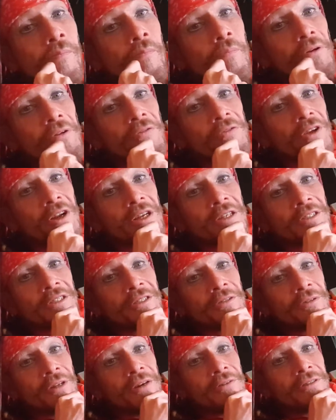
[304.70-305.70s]
But the feeling's
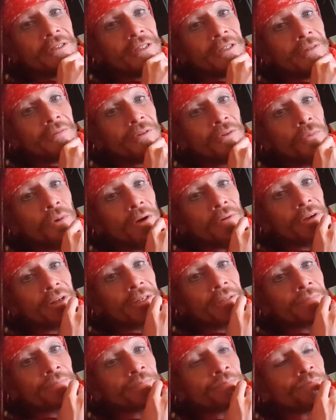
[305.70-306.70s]
still there, isn't it? The
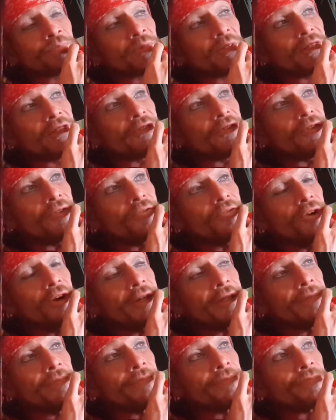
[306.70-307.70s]
worry, the, the
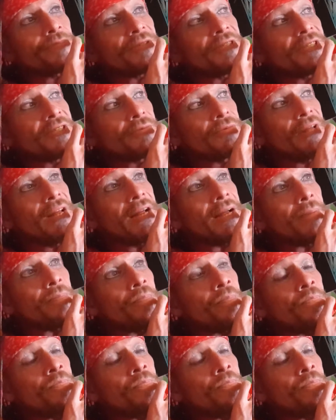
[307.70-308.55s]
fright is still there.